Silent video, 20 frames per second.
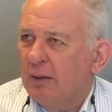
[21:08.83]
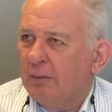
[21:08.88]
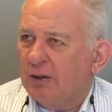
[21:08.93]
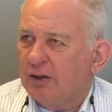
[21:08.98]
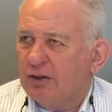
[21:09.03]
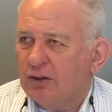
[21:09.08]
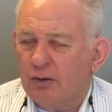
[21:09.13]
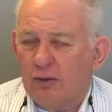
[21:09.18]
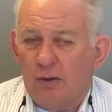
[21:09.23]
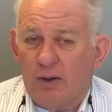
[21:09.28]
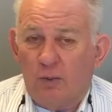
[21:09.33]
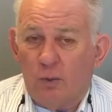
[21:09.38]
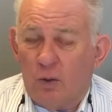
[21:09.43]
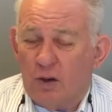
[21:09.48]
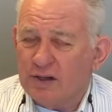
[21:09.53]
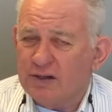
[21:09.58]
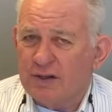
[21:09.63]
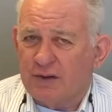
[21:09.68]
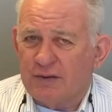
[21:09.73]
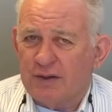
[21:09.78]
But two, and
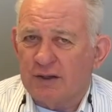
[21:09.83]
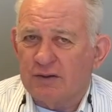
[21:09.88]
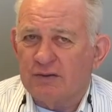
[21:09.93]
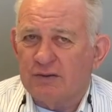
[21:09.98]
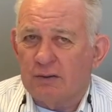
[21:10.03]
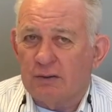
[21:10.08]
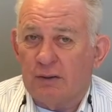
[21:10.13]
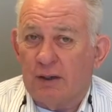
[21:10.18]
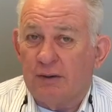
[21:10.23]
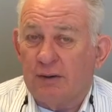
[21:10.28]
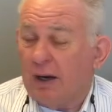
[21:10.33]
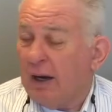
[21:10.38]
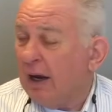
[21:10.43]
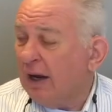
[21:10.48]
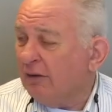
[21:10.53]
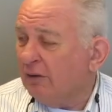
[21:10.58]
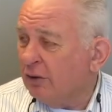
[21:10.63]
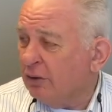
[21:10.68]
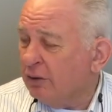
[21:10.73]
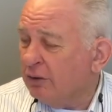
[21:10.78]
one of the things, and I
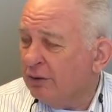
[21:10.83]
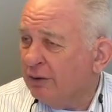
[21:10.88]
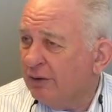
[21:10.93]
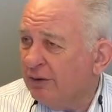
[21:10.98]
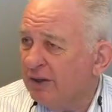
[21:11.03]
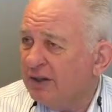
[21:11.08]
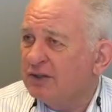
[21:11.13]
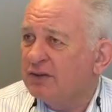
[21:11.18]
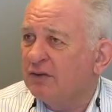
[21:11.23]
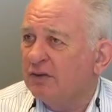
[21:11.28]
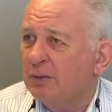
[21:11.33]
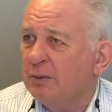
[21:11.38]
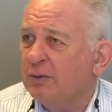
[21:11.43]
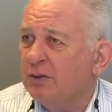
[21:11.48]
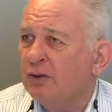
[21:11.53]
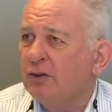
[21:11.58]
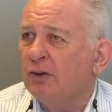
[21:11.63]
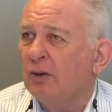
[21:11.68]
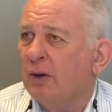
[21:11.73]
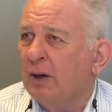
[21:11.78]
learned this from
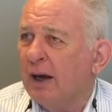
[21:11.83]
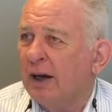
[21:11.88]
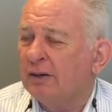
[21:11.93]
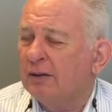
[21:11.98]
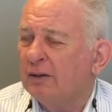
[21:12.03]
you,